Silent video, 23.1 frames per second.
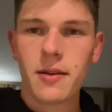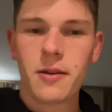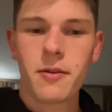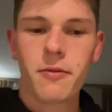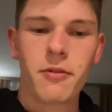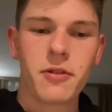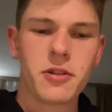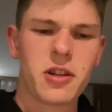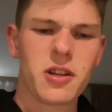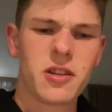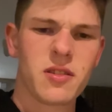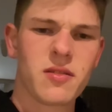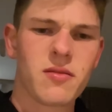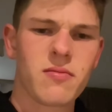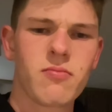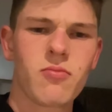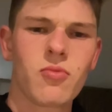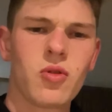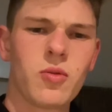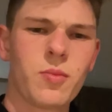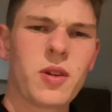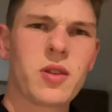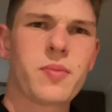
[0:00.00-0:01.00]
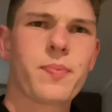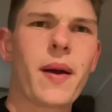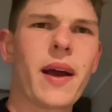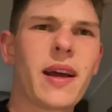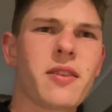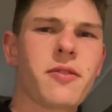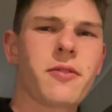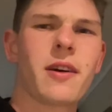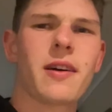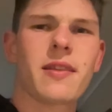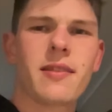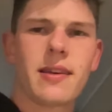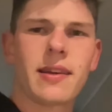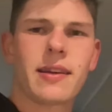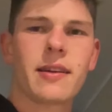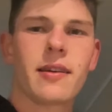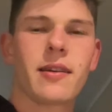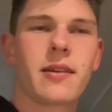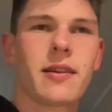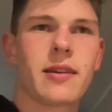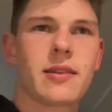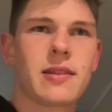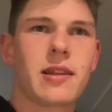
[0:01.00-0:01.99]
which is almost better, I think,
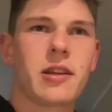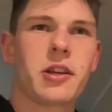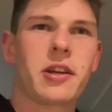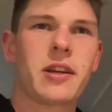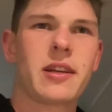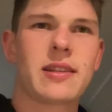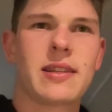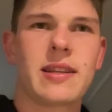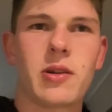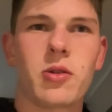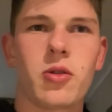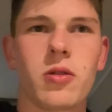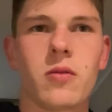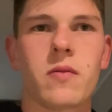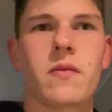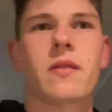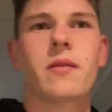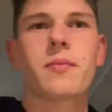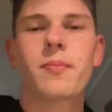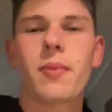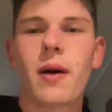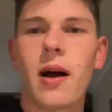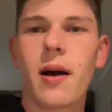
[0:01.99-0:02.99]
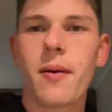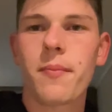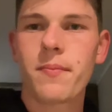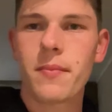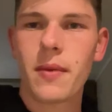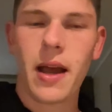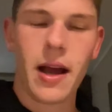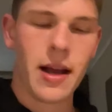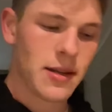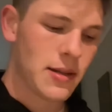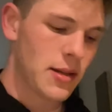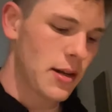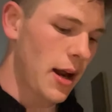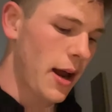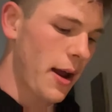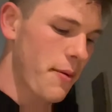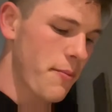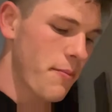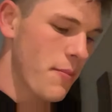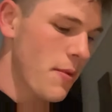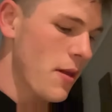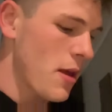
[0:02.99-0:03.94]
because then you can see all of it. But yeah, tonight